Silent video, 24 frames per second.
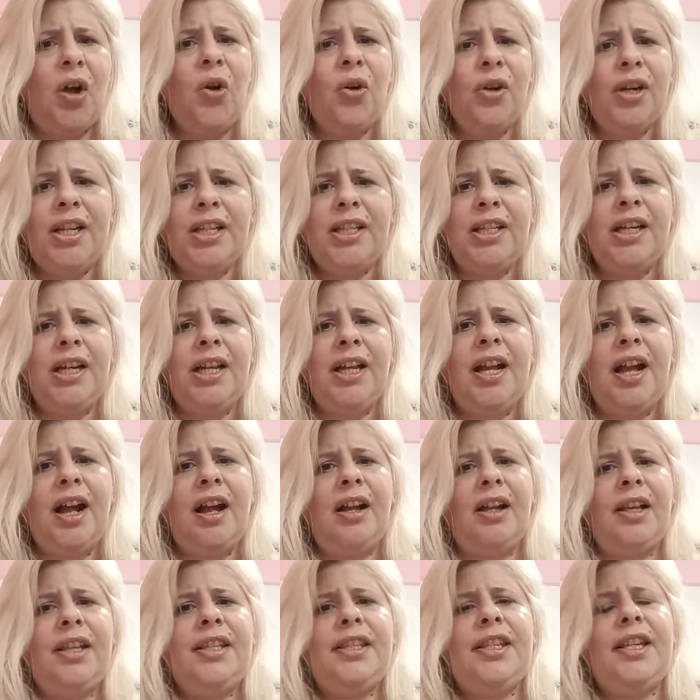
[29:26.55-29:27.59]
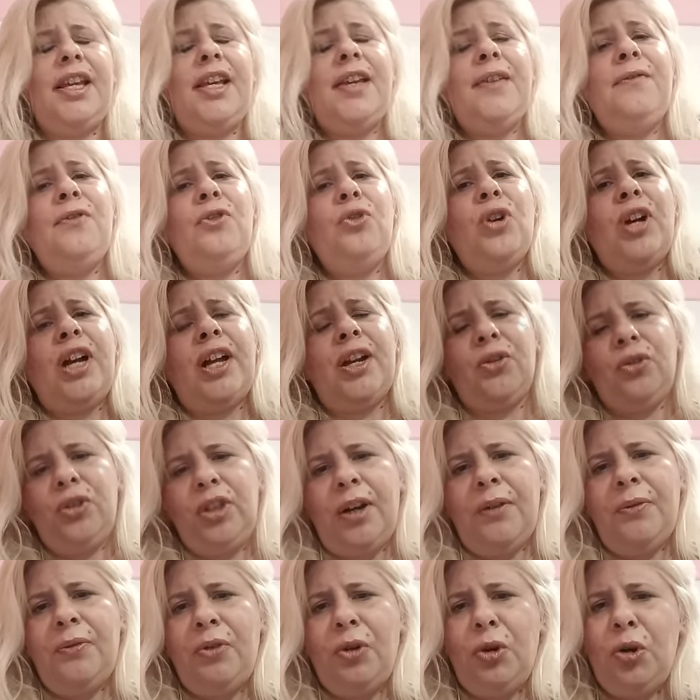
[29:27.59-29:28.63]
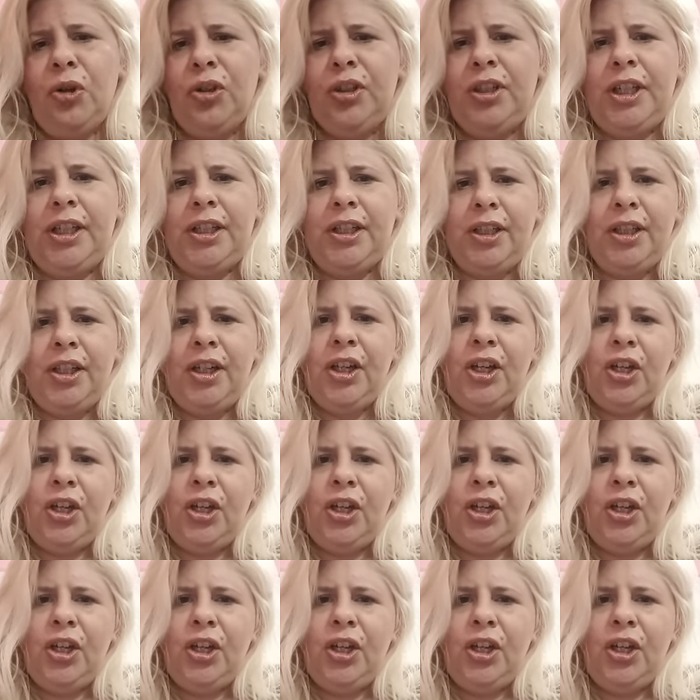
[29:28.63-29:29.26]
Honestly, guys, if you cannot afford it,